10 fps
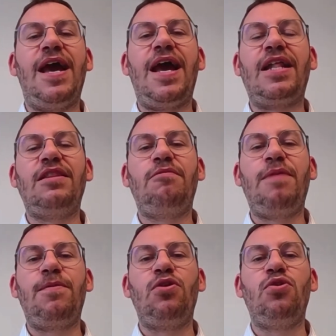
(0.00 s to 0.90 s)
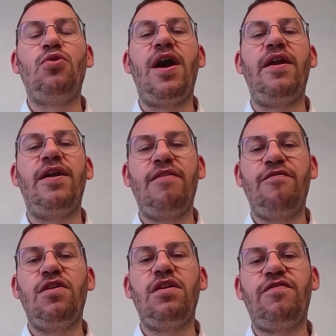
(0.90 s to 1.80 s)
and people who are
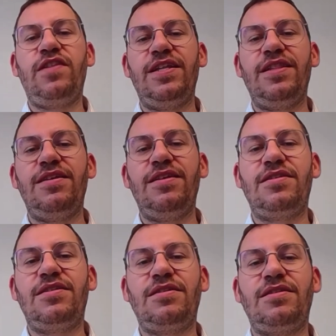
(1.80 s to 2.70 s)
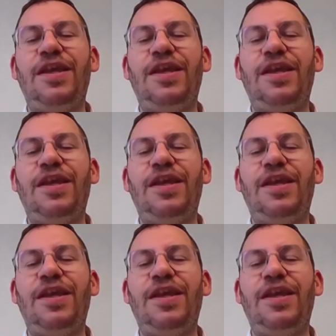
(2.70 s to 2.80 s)
involved in this